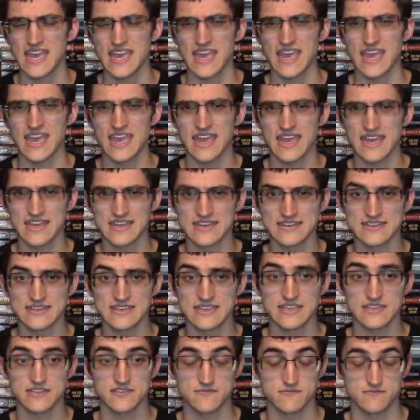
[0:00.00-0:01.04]
And
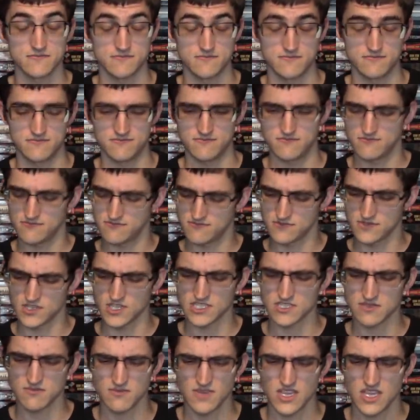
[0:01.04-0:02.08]
it
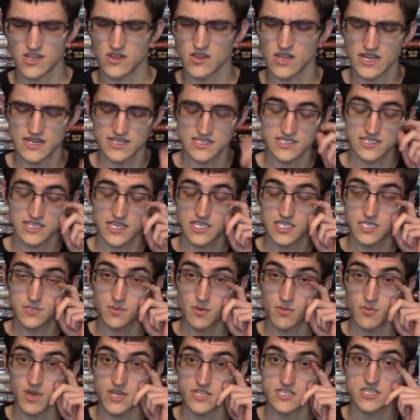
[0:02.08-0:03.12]
doesn't make a lot of sense,
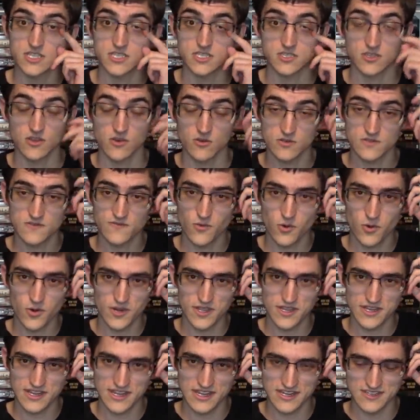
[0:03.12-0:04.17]
but Mátyás goes for
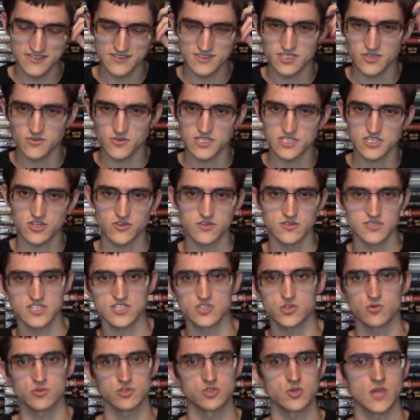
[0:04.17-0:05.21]
it, and so he turns
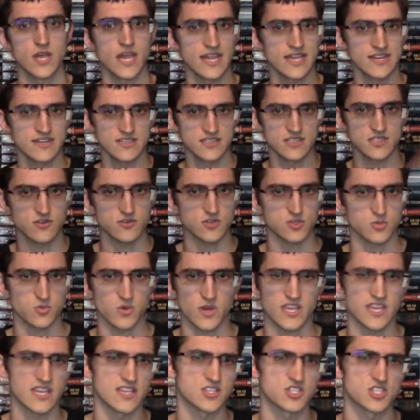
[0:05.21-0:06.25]
into a dragon and starts
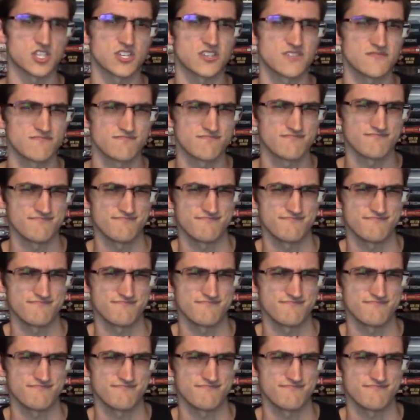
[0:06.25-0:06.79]
wrecking shit.